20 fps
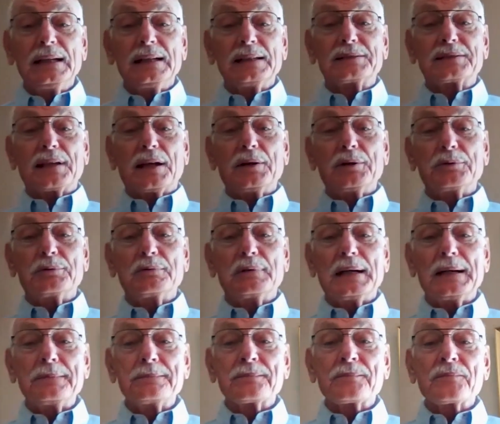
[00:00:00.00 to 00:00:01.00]
So,
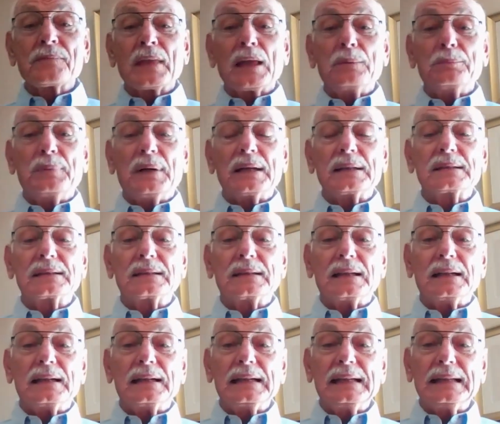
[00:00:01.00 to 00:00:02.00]
uh, but
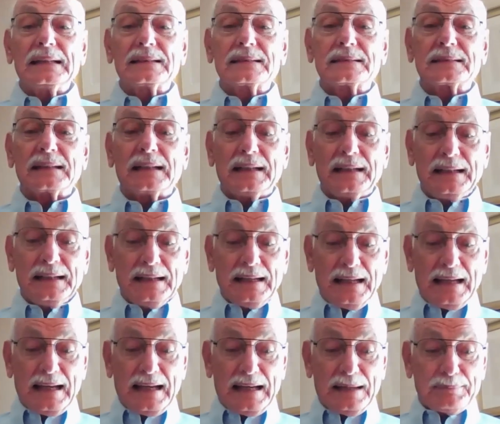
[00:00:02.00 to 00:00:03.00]
it's
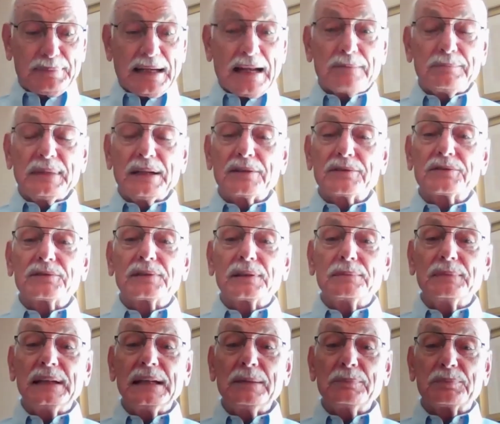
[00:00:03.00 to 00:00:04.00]
but I ministered
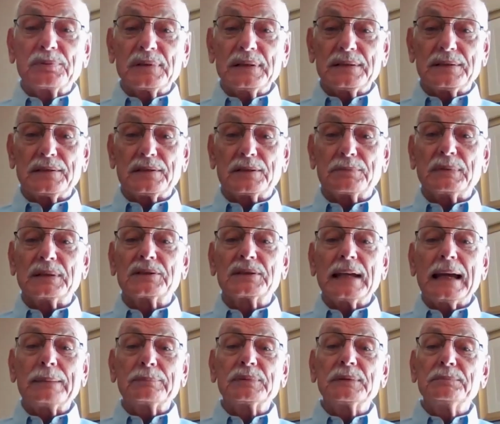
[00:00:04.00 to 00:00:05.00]
to many prisons. But
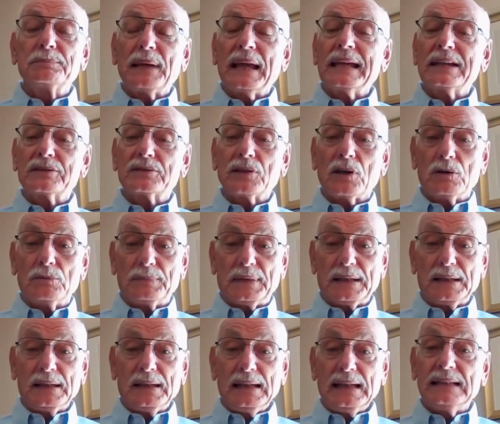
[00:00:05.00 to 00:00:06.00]
Chaplain Banks told me
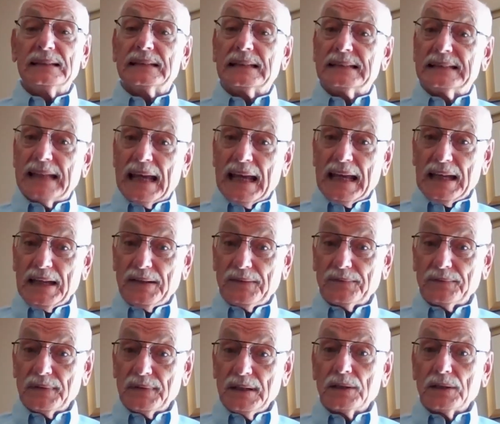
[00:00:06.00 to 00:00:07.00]
he said, Dave,
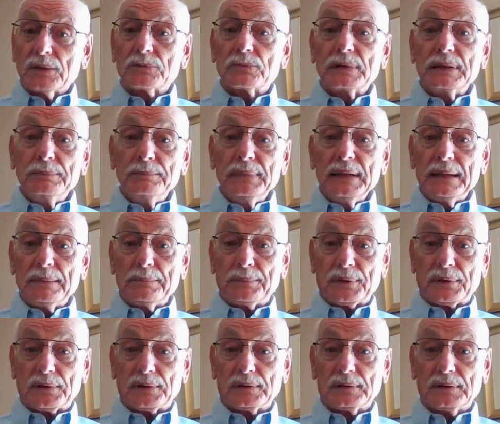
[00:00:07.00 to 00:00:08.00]

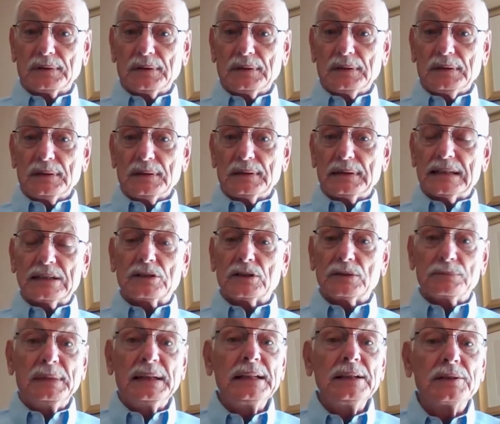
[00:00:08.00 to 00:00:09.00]
remember, this
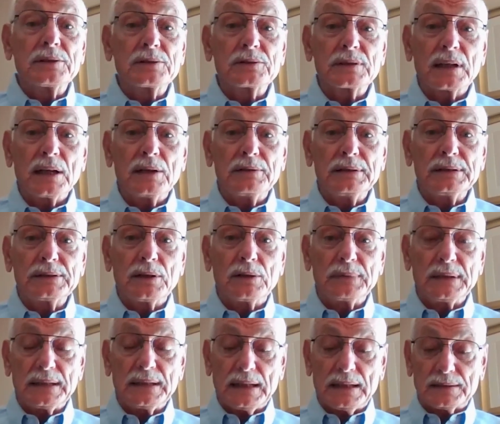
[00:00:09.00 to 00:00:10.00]
is many years ago. He told
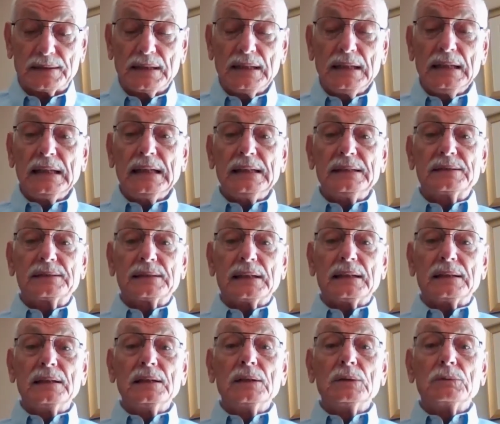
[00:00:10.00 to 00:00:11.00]
me this. He
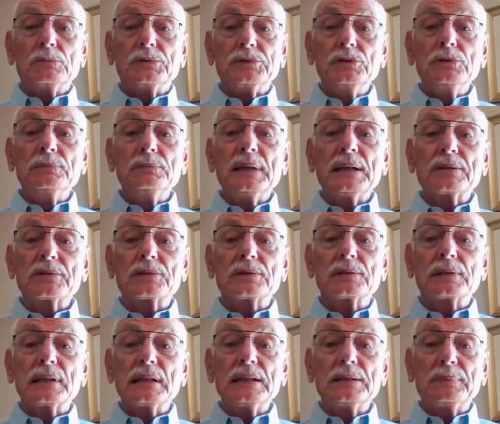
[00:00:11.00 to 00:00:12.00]
said, when you
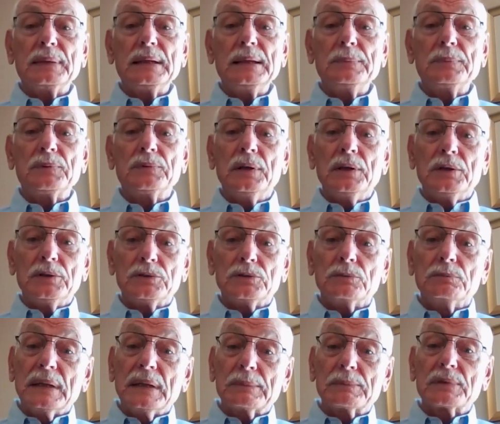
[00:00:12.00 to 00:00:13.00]
minister to these people,
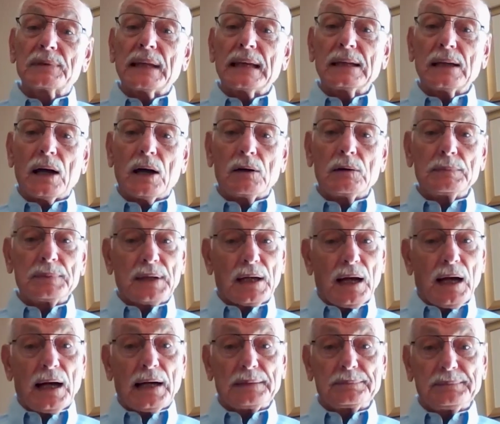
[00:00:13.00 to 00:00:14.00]
remember they call them
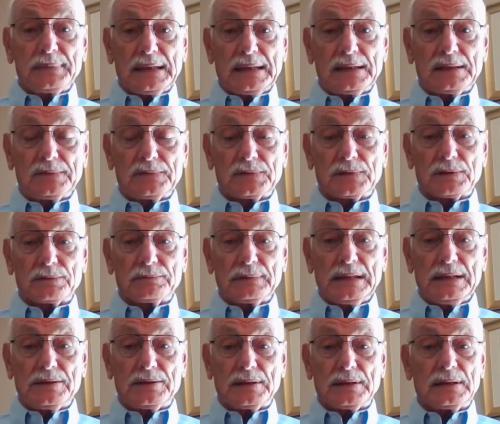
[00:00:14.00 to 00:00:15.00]
con men for a
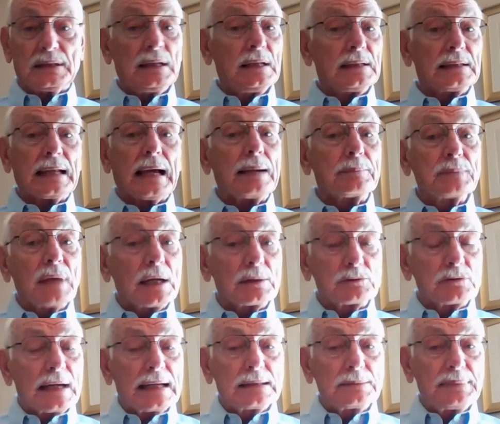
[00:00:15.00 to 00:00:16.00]
reason. Now, I'm not
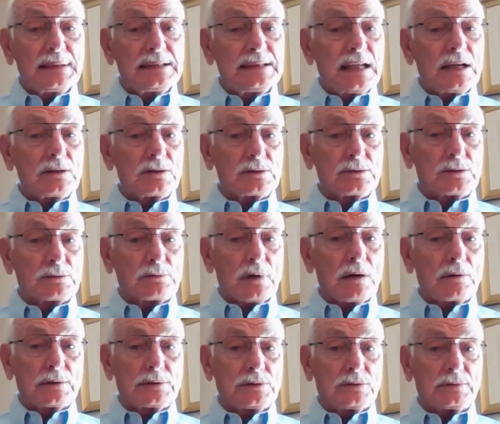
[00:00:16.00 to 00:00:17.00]
trying to be
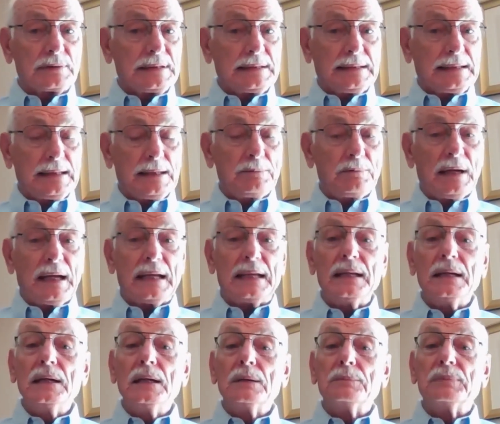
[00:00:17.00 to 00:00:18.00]
derogatory in any
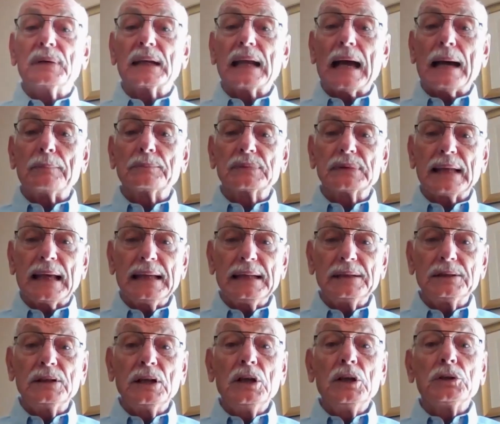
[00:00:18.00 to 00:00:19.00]
way, but I'm
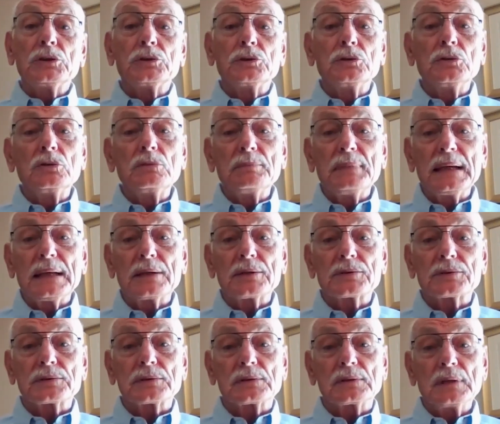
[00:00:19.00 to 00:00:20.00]
saying you
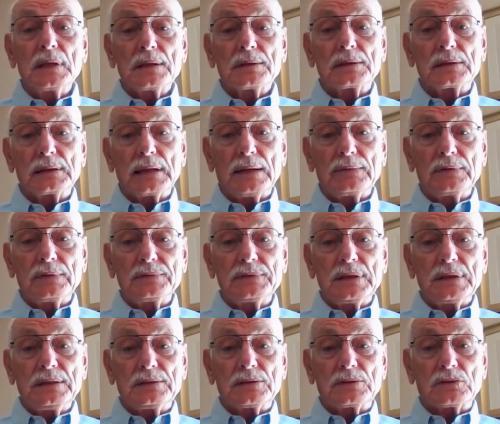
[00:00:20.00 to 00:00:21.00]
minister the love of
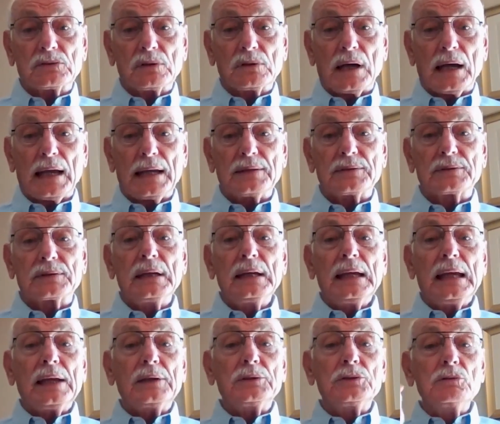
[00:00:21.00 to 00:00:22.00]
Jesus Christ
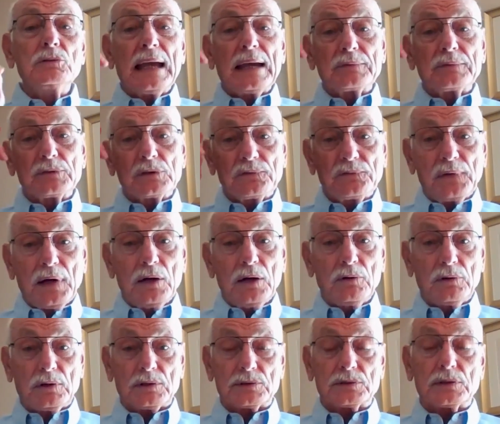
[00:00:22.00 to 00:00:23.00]
and you have your
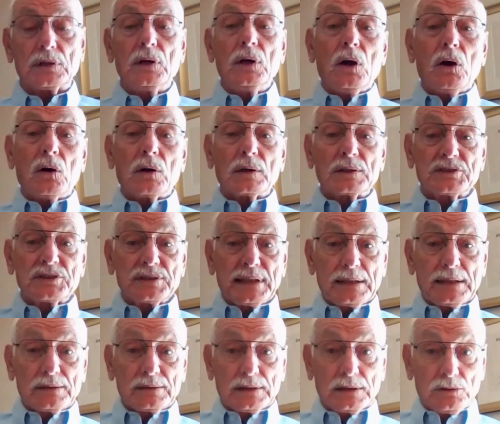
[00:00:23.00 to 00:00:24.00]
focus on
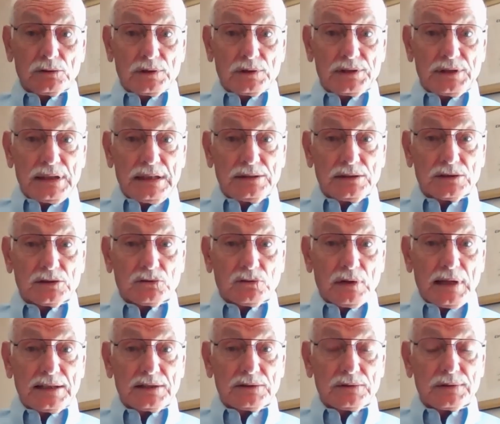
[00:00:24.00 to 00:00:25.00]
sharing the Lord Jesus
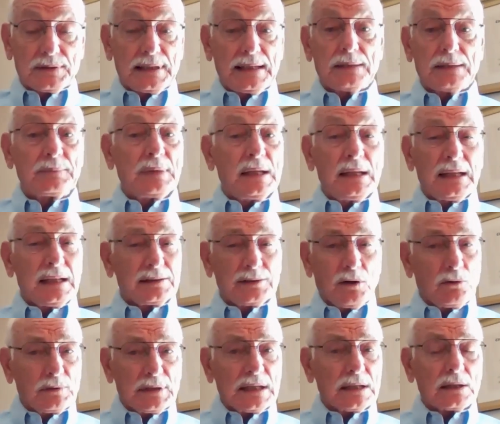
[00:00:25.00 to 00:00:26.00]
Christ with them and
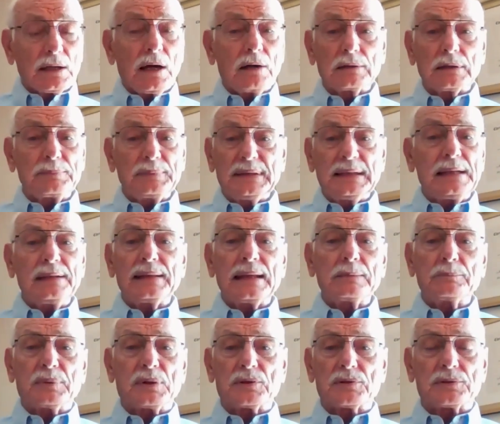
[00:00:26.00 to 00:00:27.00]
don't get caught up in
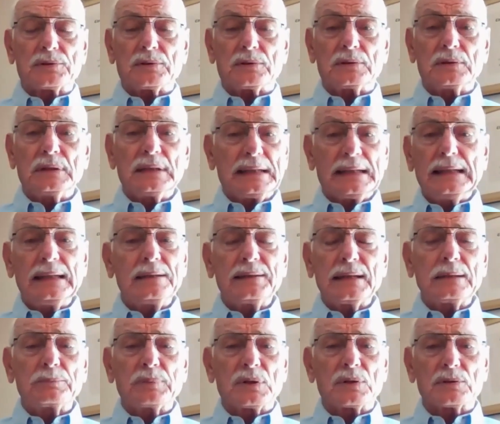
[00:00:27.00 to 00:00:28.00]
anything personal,
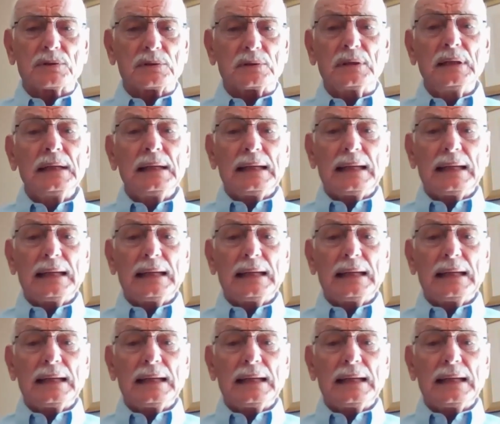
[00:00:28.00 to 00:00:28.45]
anything personal.